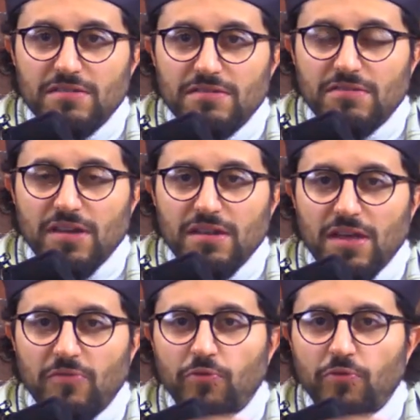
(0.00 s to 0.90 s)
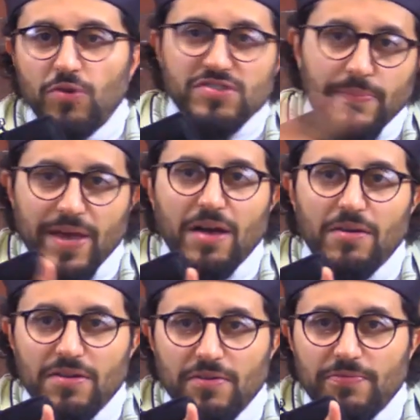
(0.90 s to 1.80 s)
right, and forced them
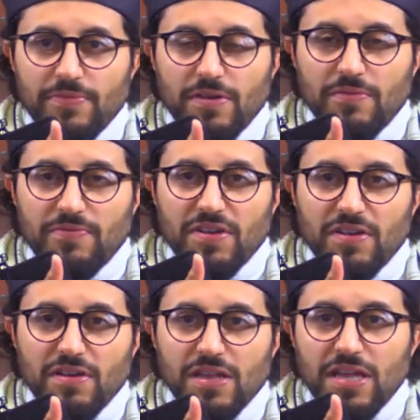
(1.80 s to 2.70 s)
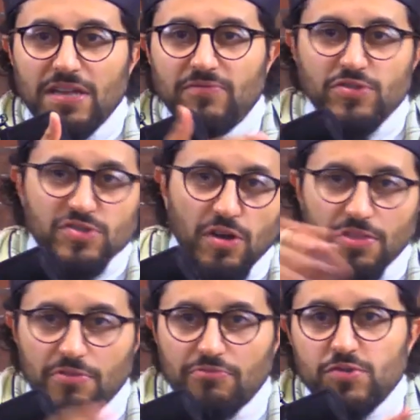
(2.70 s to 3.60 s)
out and forced all
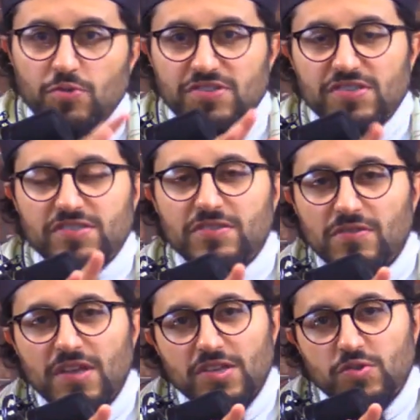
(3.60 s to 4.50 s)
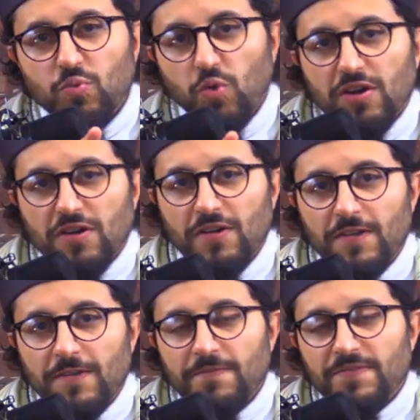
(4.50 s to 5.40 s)
the resources to war,
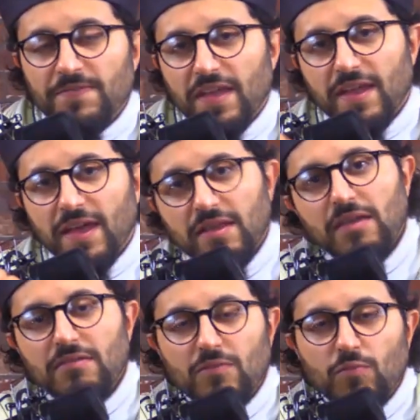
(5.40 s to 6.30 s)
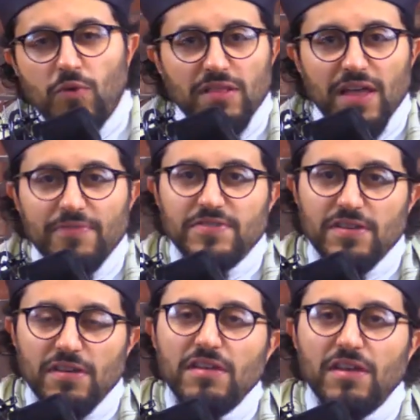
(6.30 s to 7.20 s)
and then they left
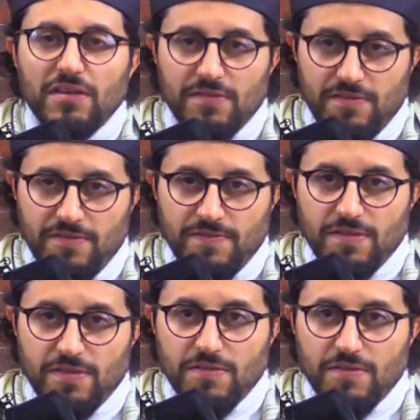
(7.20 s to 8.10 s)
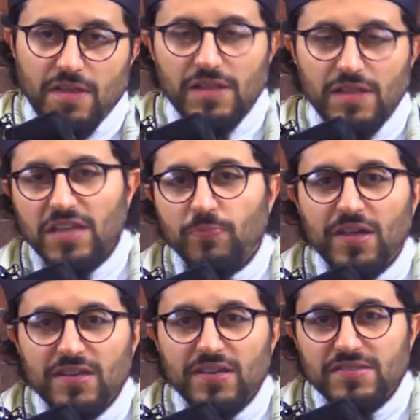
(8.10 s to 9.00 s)
to India. Okay, they didn't leave
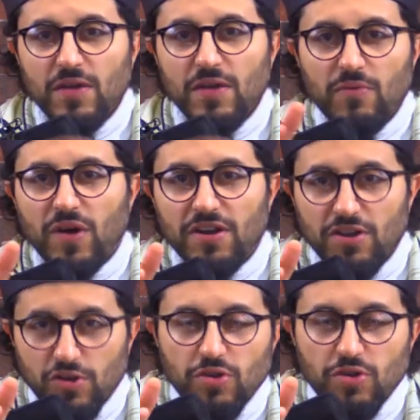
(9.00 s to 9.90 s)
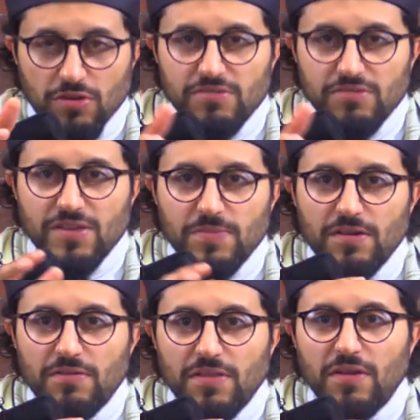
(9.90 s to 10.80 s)
because they wanted to do good or something,
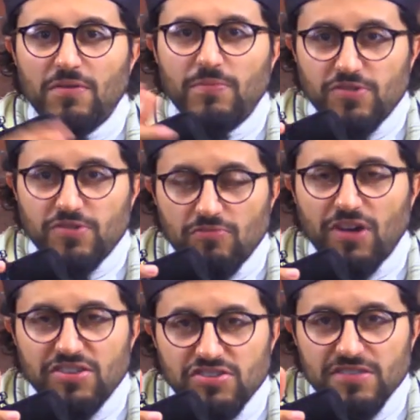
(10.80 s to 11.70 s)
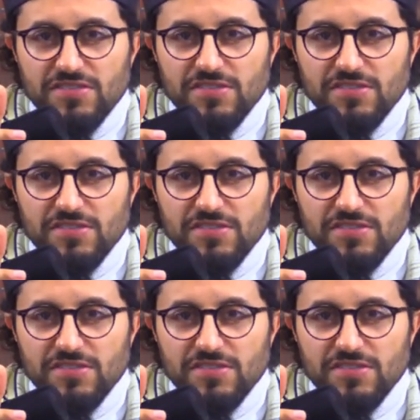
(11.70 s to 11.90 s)
or they were turned righteous.